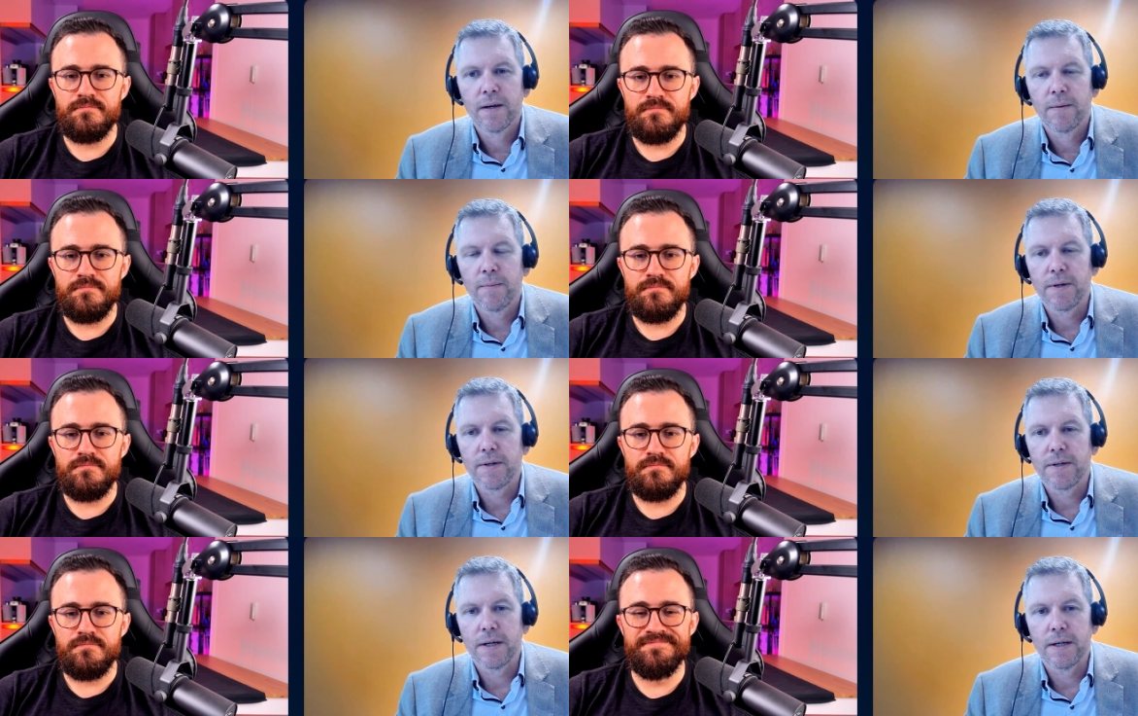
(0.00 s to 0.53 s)

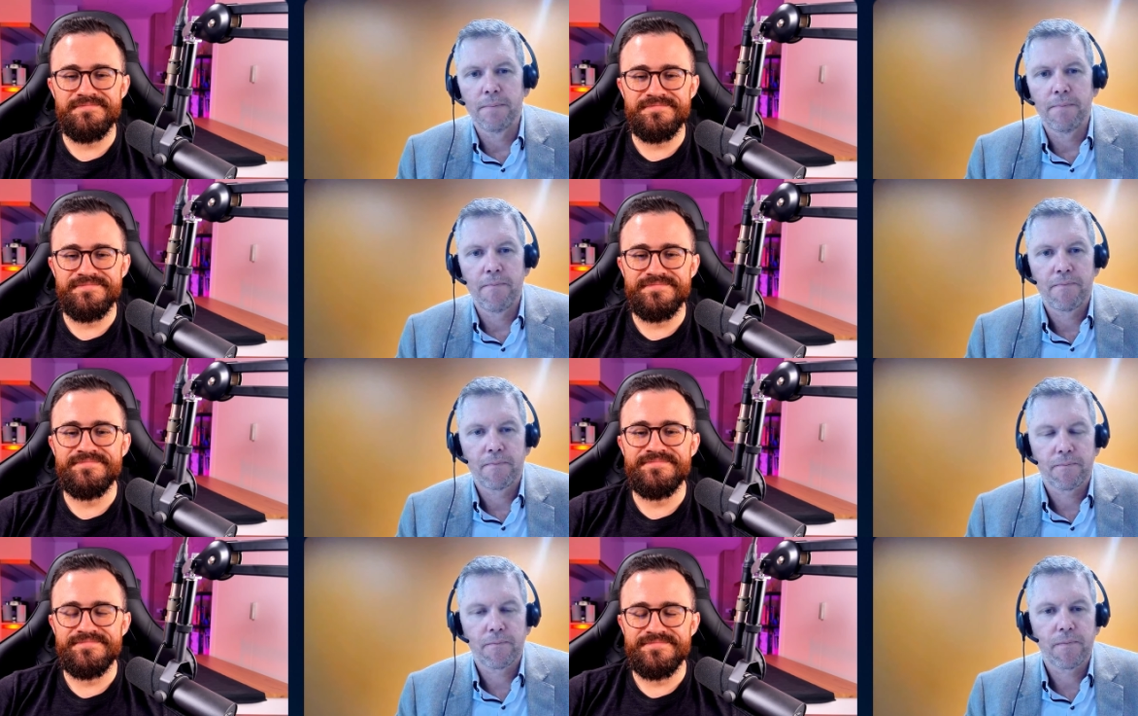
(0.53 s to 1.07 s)
Speaker 1: But um,
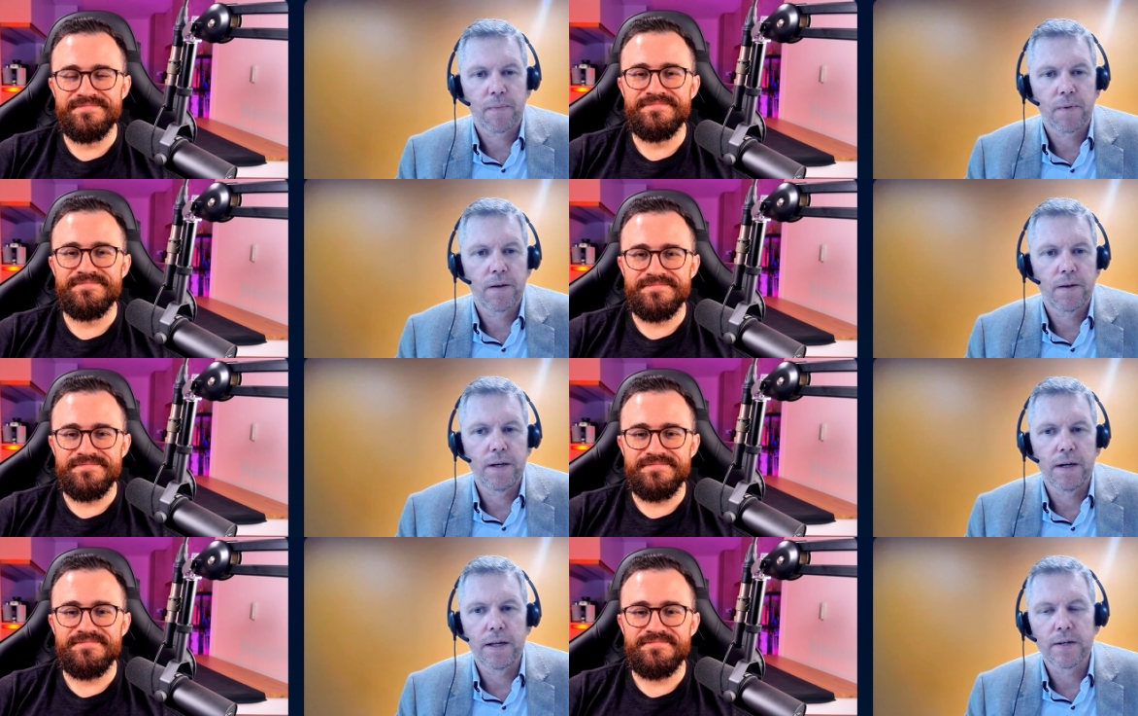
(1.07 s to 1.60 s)

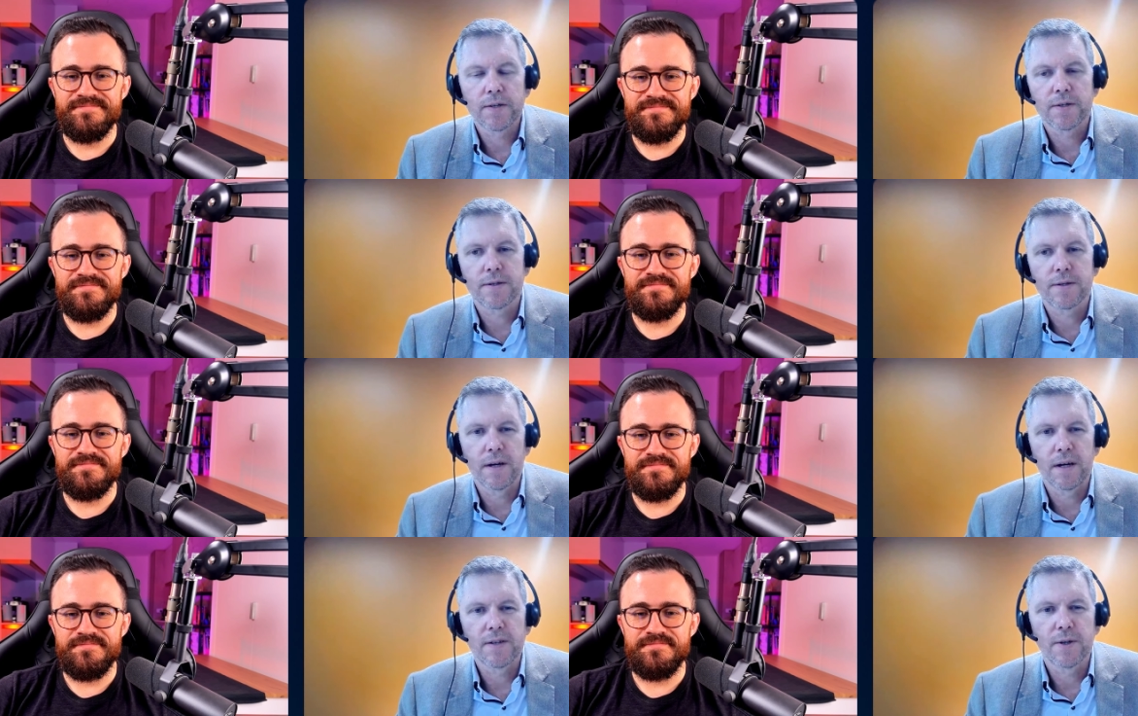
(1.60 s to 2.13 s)
yeah, that's
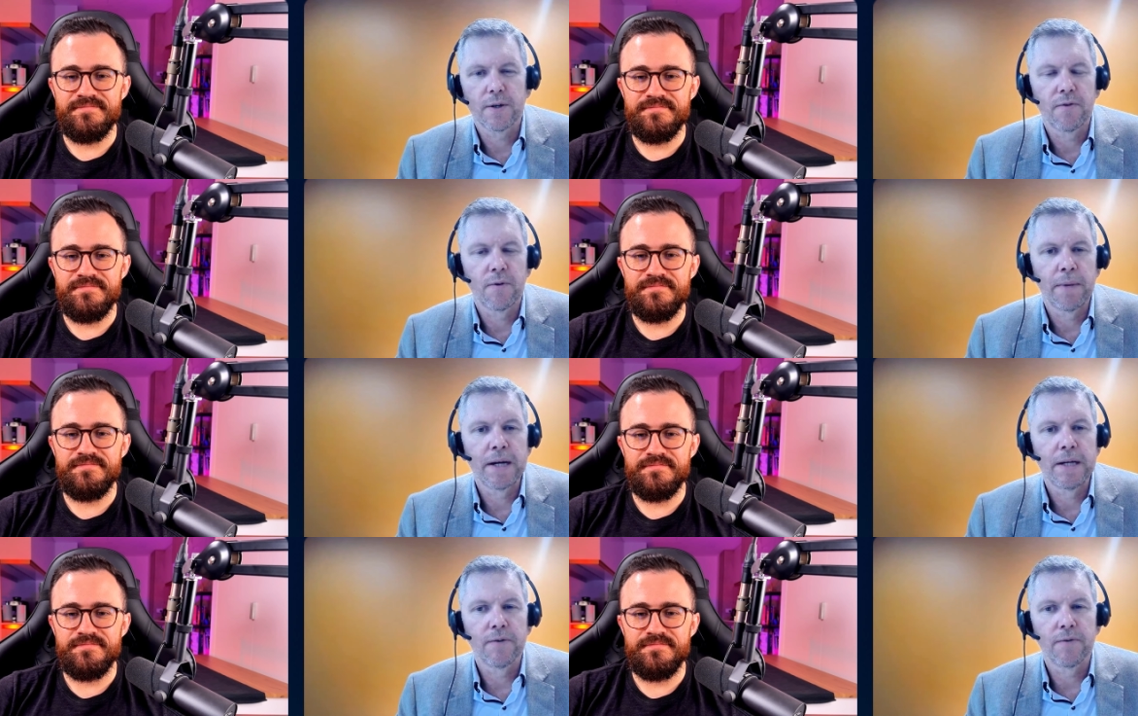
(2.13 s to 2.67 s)
sort of a
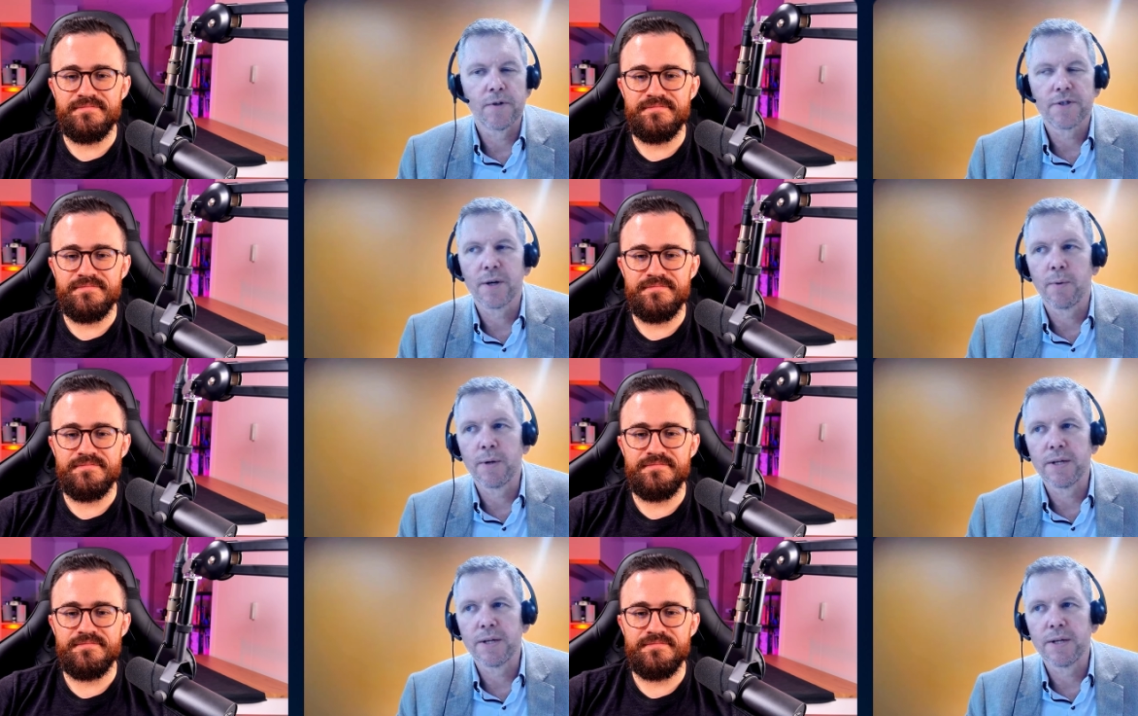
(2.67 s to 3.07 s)
main difference. So we